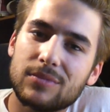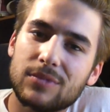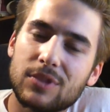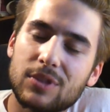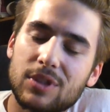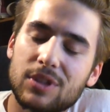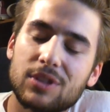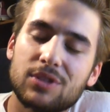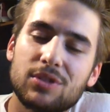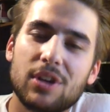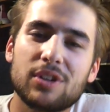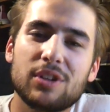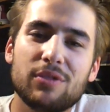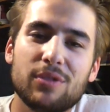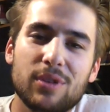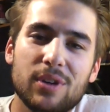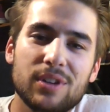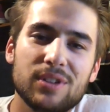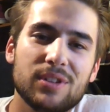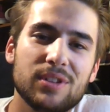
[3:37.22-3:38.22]
Constructive
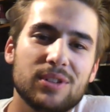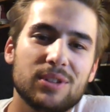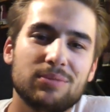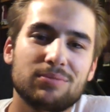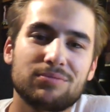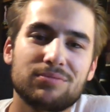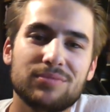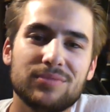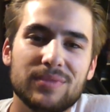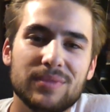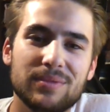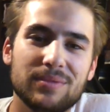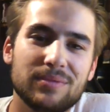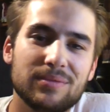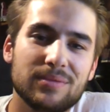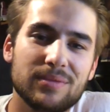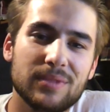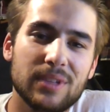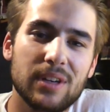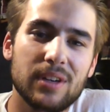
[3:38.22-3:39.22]
criticism.
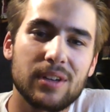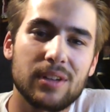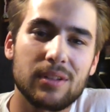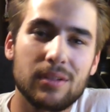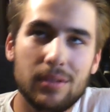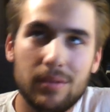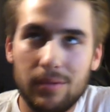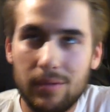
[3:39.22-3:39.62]
There it is.